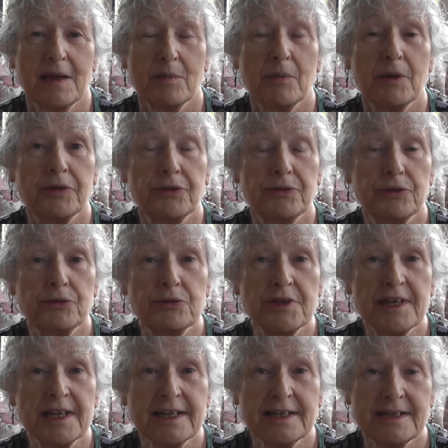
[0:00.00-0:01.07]
But through
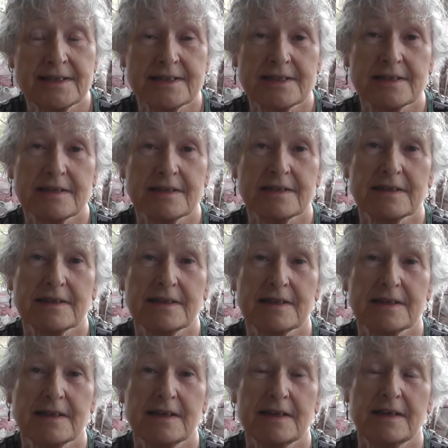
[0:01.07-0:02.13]
the night,
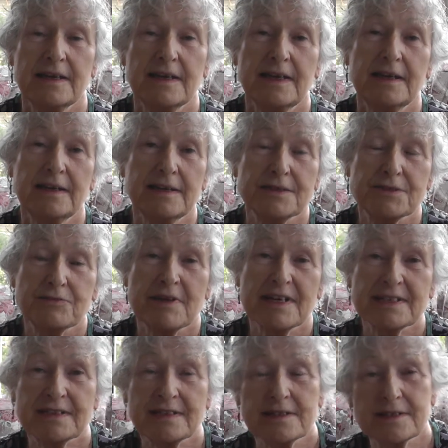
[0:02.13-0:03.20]
in his
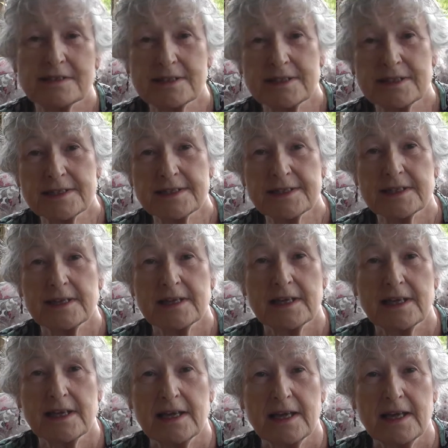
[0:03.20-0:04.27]
restlessness,
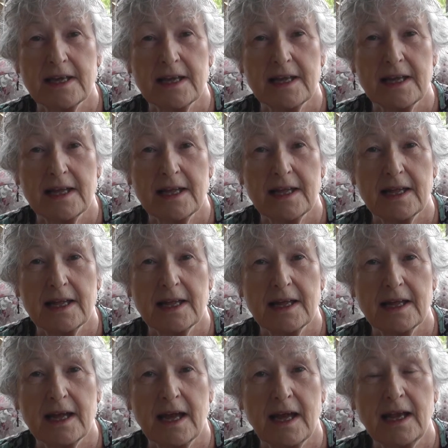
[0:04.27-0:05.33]

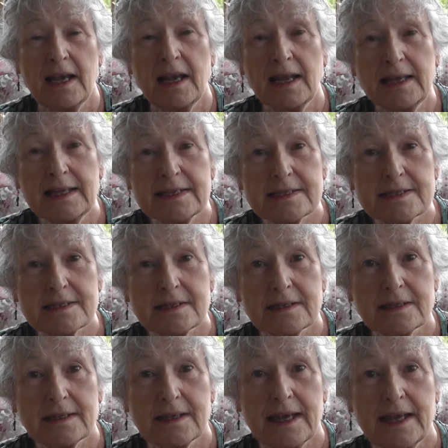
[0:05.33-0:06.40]
a light
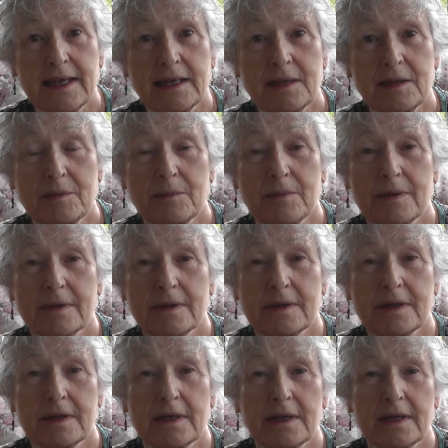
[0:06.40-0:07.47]
came,
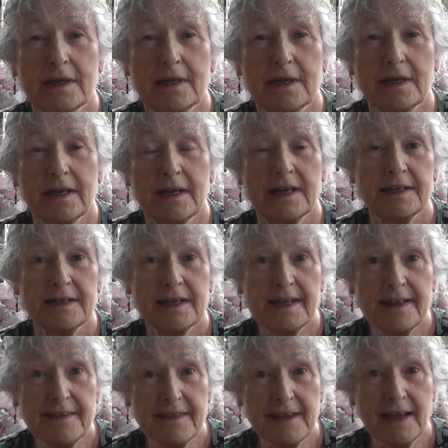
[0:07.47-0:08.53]
and
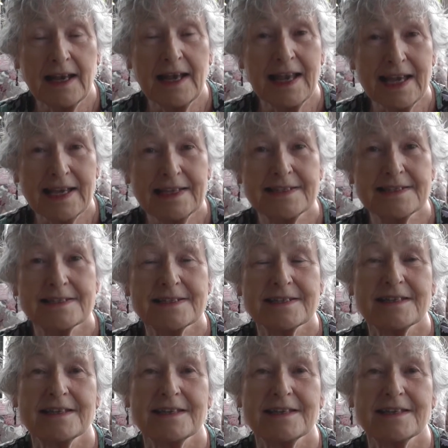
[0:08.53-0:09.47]
in that light